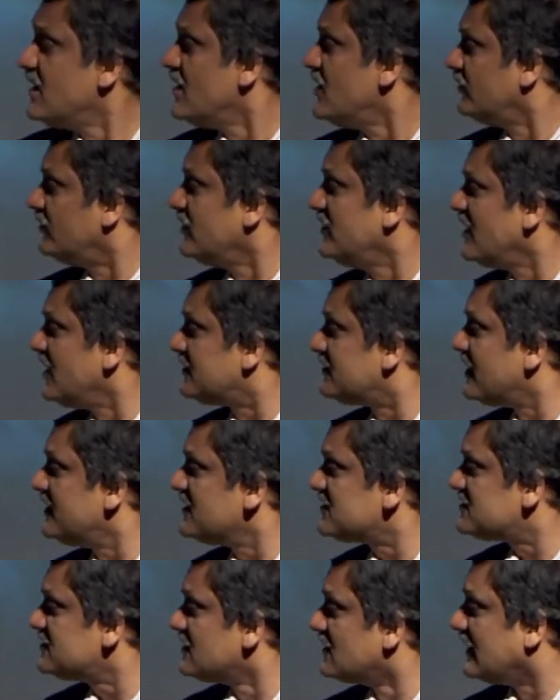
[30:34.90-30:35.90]
So here,
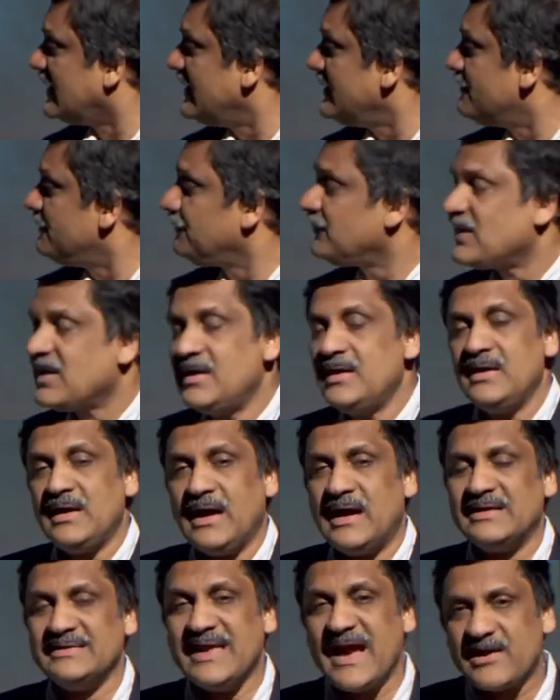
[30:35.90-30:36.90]
traditionally,
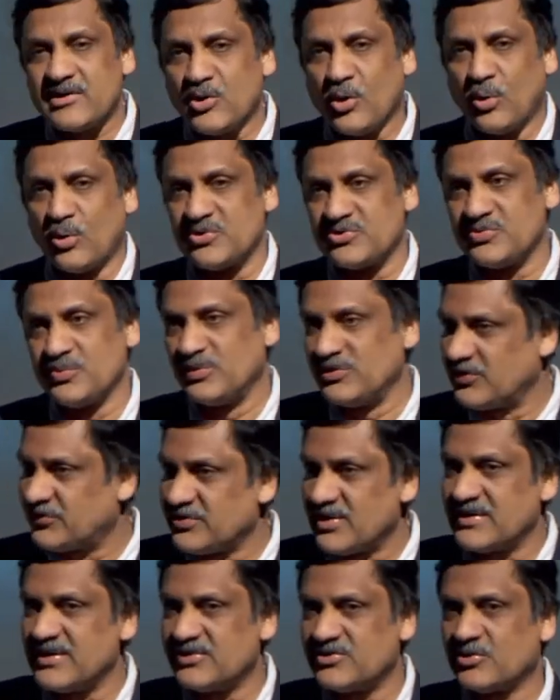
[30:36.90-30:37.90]
that course was a
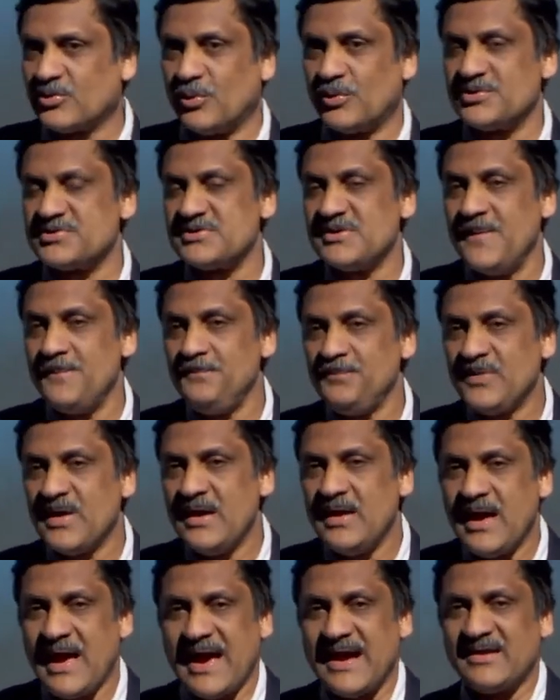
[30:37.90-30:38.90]
circuits course,
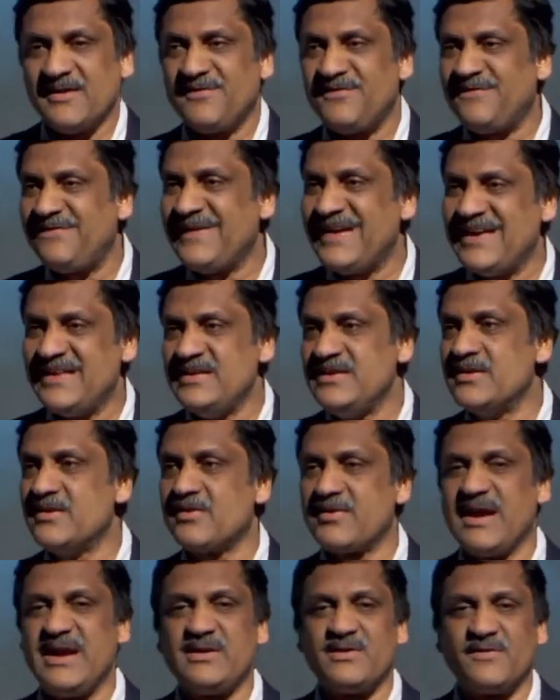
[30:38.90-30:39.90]
had a failure
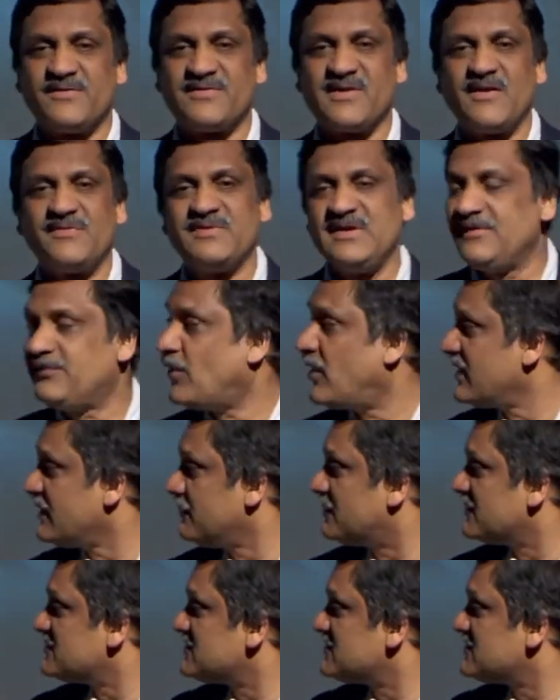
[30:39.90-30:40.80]
rate of roughly 40%.